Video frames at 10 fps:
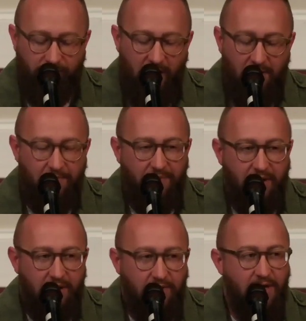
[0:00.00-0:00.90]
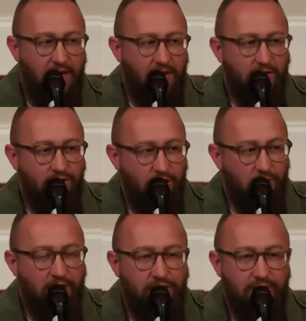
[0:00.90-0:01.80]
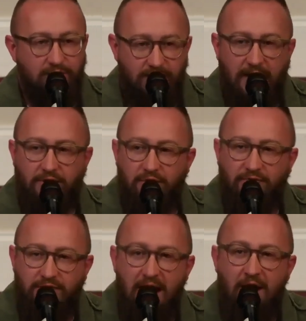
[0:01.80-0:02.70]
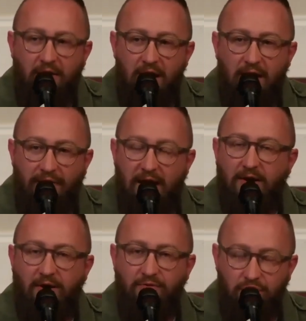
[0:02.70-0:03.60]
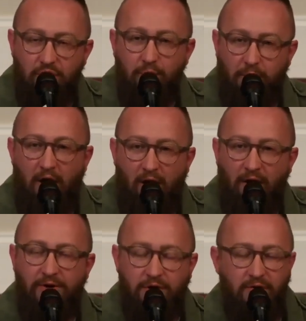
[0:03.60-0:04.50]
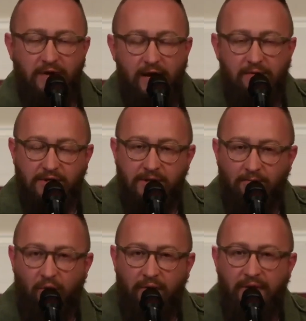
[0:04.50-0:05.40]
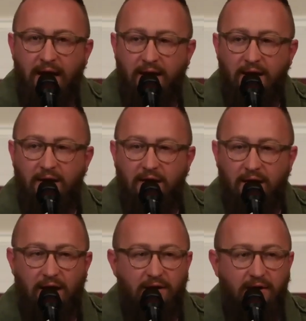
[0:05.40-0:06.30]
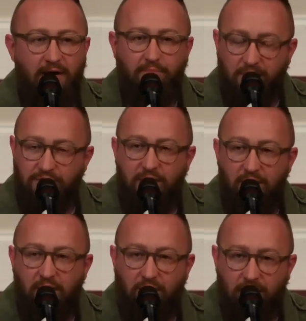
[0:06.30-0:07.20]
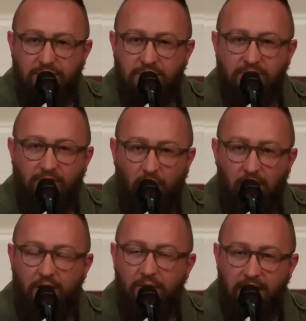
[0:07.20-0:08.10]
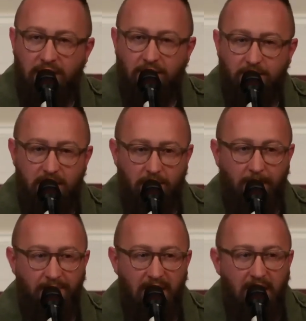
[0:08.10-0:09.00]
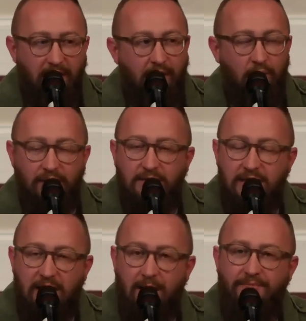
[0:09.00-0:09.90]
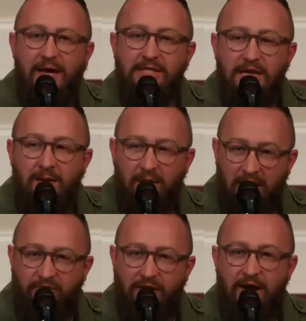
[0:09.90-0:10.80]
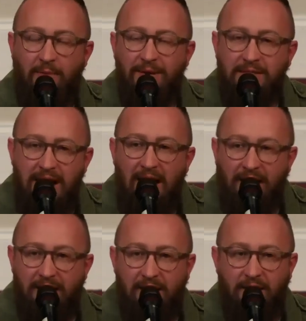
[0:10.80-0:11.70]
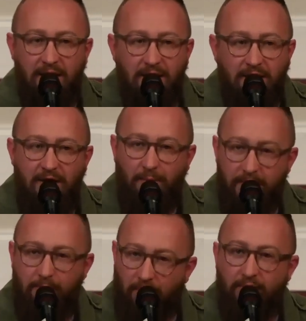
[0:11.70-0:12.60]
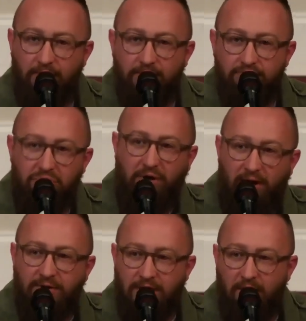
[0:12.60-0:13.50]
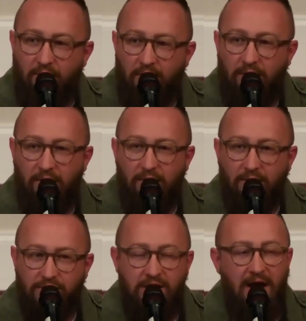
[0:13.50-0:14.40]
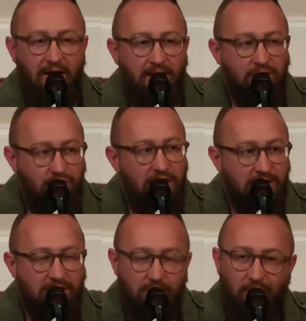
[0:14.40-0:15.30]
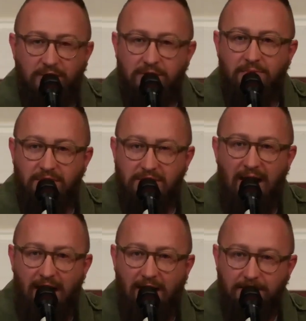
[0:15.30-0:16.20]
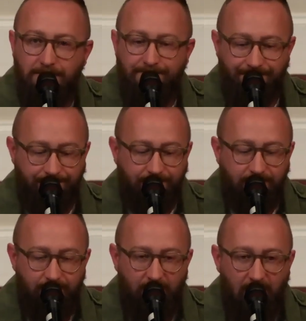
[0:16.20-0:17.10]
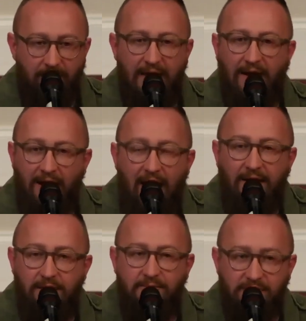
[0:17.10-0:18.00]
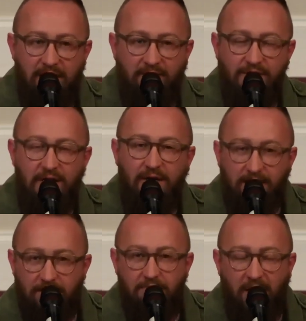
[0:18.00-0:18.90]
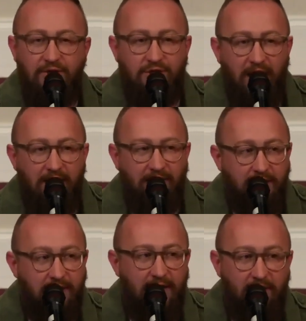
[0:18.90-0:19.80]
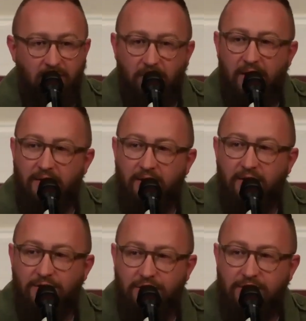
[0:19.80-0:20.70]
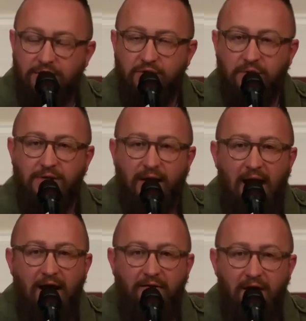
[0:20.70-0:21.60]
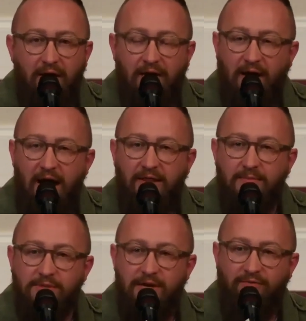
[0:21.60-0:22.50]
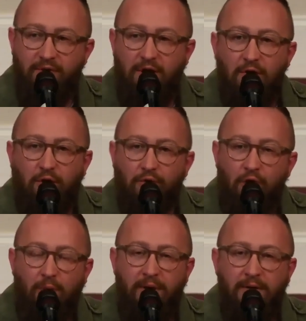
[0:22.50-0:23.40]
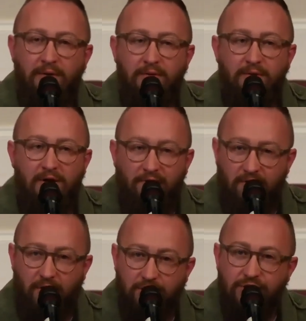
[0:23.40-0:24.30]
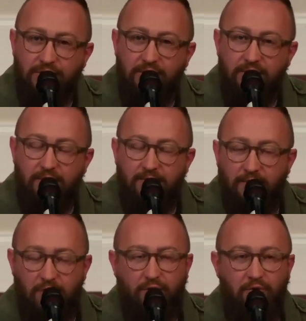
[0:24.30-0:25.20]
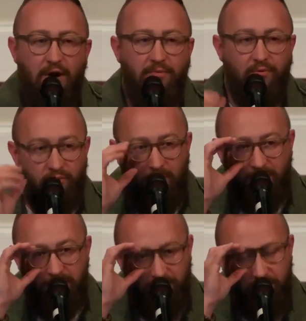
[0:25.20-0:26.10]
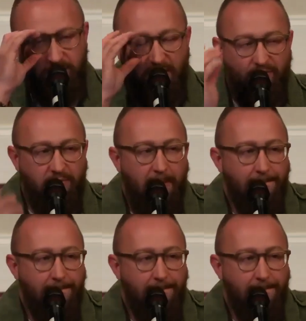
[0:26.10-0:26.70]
from the Jewish sector of town that knew Paul and knew that he was someone that uh, had persecuted Christians for one, who had killed people. They wanted to take up that same infidel mentality and kill people because they were saying that Jesus was the Messiah. They had aligned themselves, much like they did when Jesus was alive, they aligned themselves with local Roman governors, local Roman government